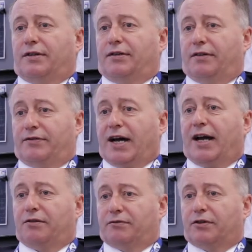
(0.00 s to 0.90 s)
that have
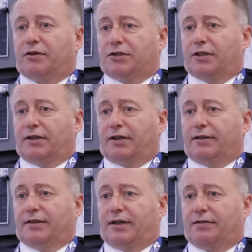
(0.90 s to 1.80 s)
died, unfortunately.
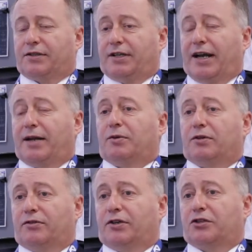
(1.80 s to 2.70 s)
I've seen
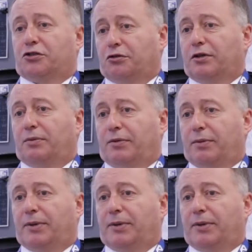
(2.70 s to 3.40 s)
animals that are struggling with the